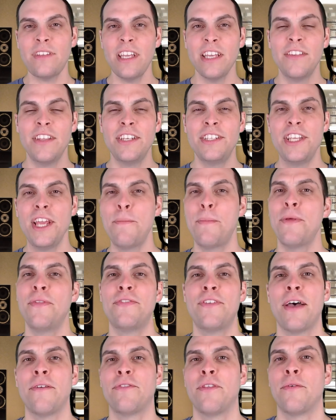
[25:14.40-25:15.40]
the deepest
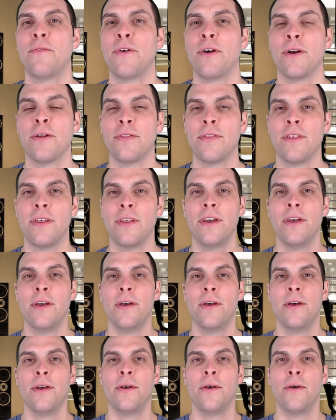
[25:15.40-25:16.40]
depths of Earth.
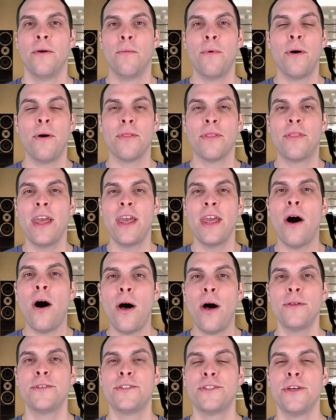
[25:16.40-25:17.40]
Well, they
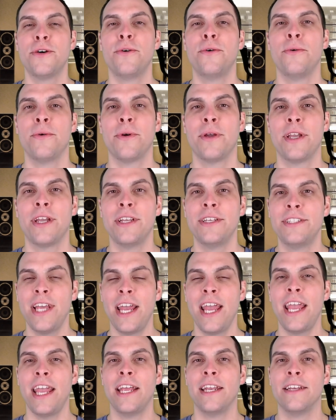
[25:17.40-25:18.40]
also
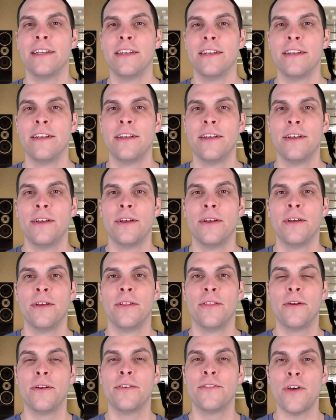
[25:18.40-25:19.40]
contain.
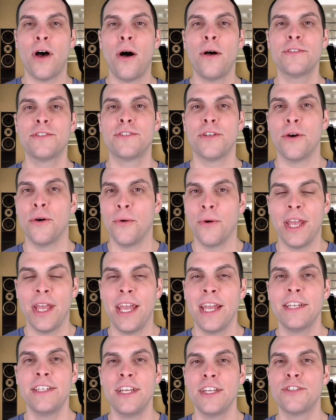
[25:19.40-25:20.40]
There's also
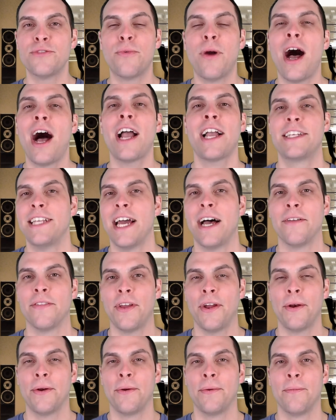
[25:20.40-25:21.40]
igneous rock down
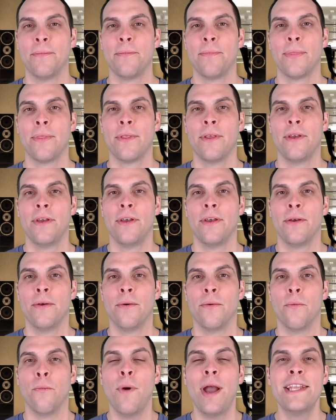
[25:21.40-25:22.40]
there
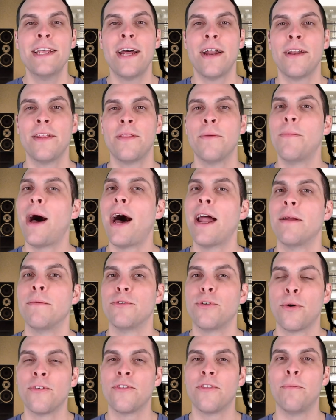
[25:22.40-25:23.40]
way down at the bottom,
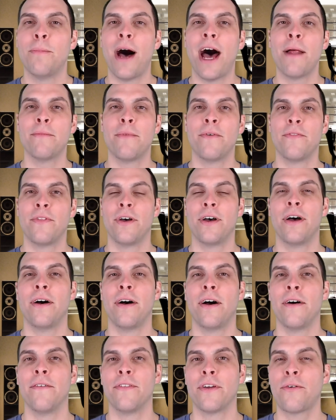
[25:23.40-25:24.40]
towards the bottom of the uh,
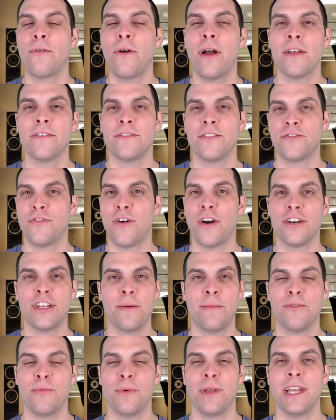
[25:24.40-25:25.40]
of the crust, as far
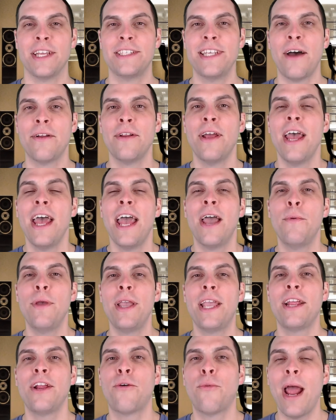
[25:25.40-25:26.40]
deep as we can get down, and we
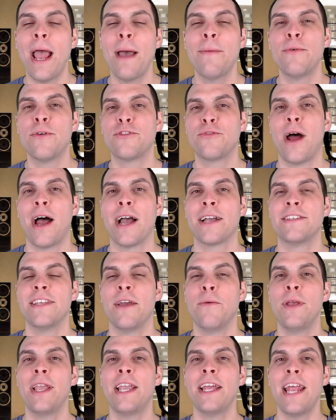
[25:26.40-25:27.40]
can grab those rocks
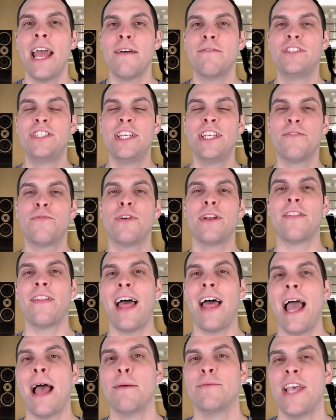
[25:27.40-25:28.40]
and we can have different
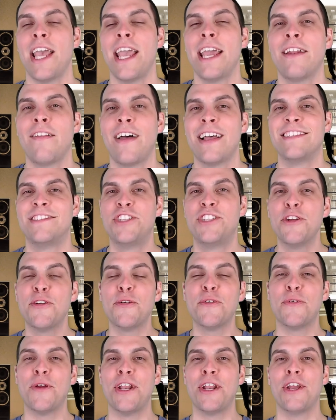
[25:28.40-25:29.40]
labs analyze
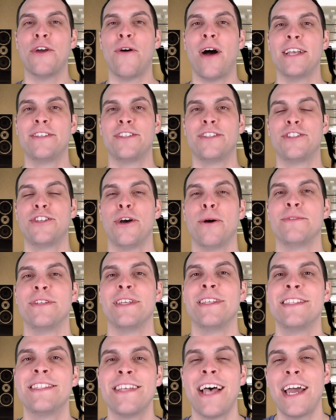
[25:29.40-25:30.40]
different radioisotopes
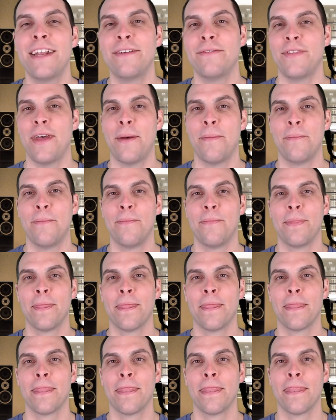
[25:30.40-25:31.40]
inside of them.
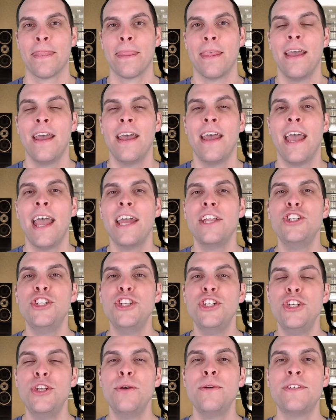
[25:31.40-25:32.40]
And
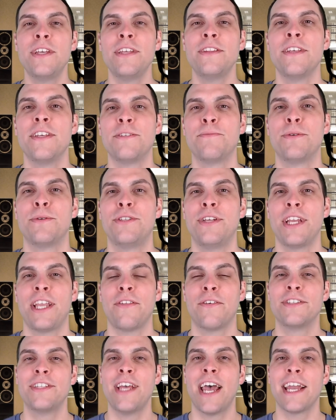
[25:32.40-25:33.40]
using this
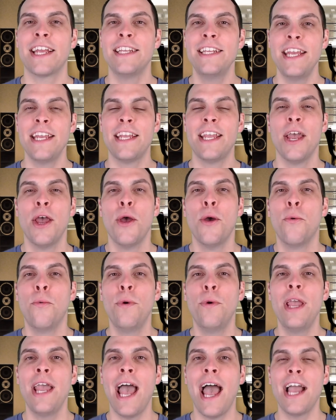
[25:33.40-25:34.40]
particular technique,
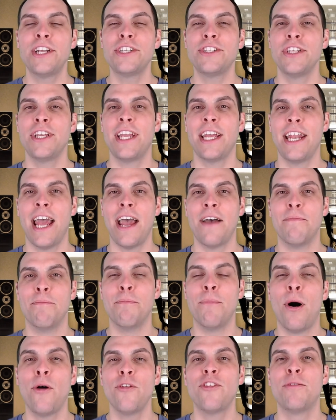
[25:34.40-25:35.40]
we actually can have
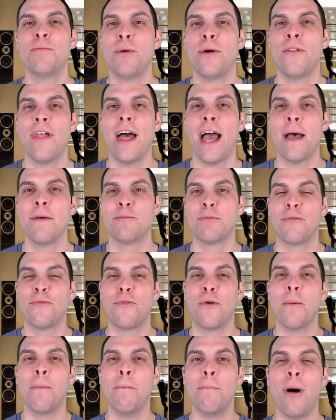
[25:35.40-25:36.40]
multiple labs
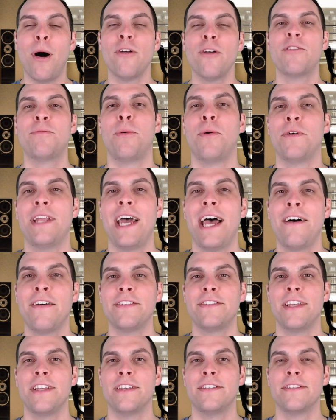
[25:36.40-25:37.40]
perform multiple
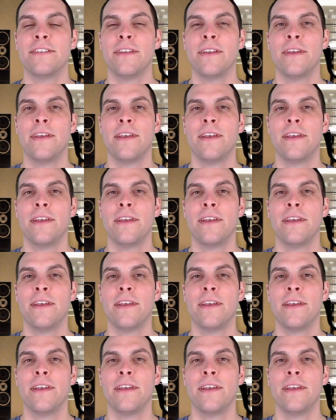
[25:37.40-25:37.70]
analyses.